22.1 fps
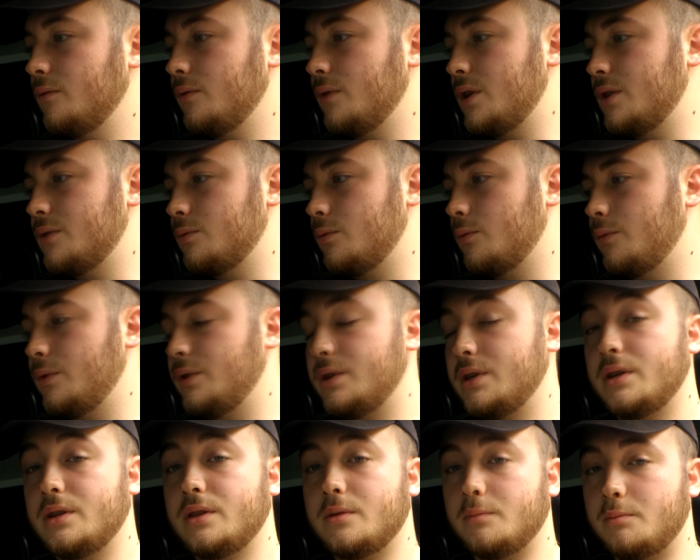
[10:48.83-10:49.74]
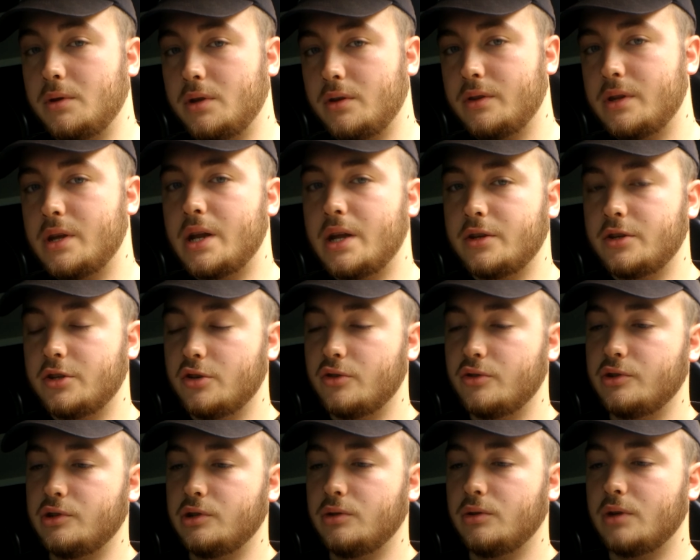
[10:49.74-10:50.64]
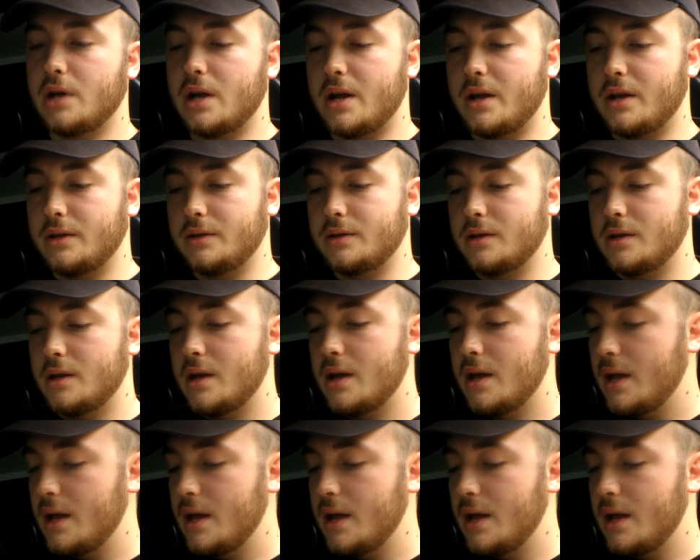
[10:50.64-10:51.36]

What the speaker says: That's when we did the build that I showed you guys,